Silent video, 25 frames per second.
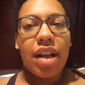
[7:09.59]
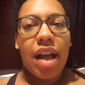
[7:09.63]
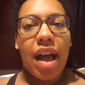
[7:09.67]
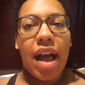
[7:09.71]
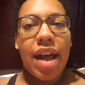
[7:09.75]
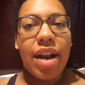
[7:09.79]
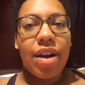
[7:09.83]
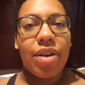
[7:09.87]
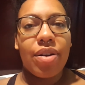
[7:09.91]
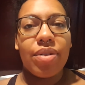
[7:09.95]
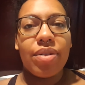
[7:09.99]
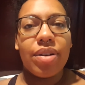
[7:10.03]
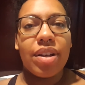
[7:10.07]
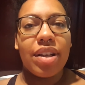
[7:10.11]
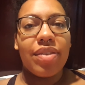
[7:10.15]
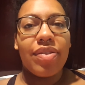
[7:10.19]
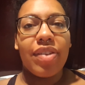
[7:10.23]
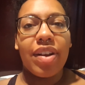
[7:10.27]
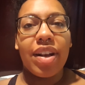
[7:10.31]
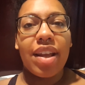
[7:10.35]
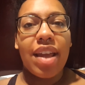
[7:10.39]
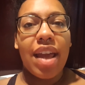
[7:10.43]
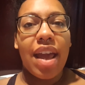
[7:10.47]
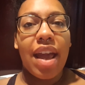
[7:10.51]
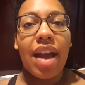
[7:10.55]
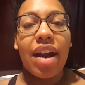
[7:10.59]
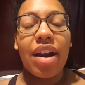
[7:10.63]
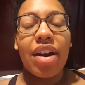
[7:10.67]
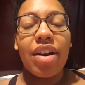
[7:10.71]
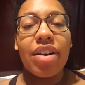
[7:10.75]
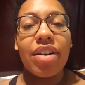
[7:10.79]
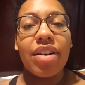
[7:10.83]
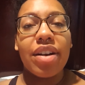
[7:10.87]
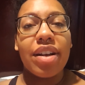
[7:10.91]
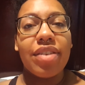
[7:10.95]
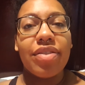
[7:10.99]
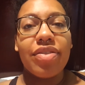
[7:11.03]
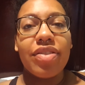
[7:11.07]
I don't even
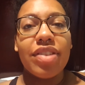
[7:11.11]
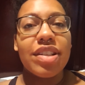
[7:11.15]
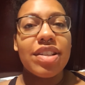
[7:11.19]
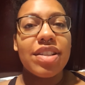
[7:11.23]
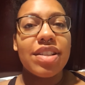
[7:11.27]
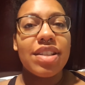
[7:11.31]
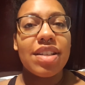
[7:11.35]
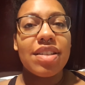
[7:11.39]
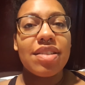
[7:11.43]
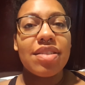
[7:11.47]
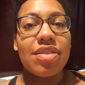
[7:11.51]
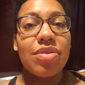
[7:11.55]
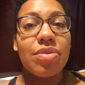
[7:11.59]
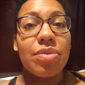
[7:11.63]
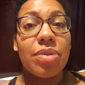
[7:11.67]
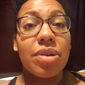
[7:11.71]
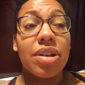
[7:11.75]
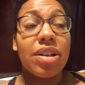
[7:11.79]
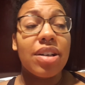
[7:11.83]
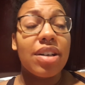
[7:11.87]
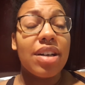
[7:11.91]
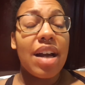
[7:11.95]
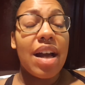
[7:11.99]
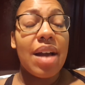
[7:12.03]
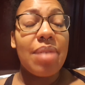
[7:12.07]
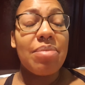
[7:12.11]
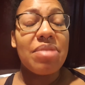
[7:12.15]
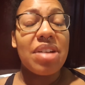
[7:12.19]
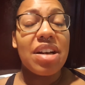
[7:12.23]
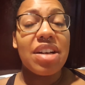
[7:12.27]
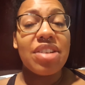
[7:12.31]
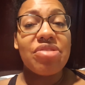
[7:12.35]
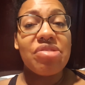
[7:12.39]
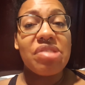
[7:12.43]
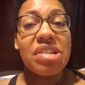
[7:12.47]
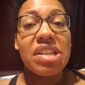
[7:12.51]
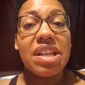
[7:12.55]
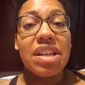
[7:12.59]
care if this doesn't work. I'm
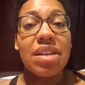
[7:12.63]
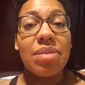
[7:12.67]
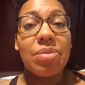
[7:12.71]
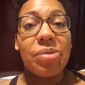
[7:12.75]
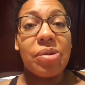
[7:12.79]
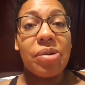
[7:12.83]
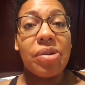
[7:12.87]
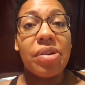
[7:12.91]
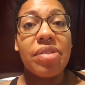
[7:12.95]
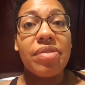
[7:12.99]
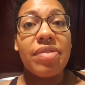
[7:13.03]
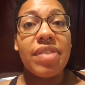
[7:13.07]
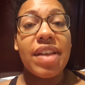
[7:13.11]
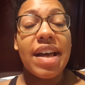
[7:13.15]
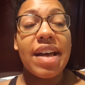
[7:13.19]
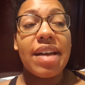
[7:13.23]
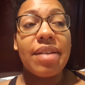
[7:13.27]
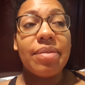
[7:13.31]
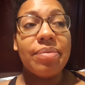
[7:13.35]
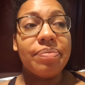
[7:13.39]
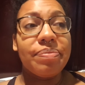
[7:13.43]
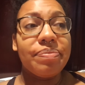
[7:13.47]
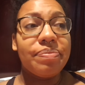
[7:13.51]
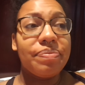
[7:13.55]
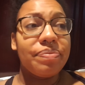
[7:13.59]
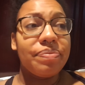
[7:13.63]
not drinking more of that.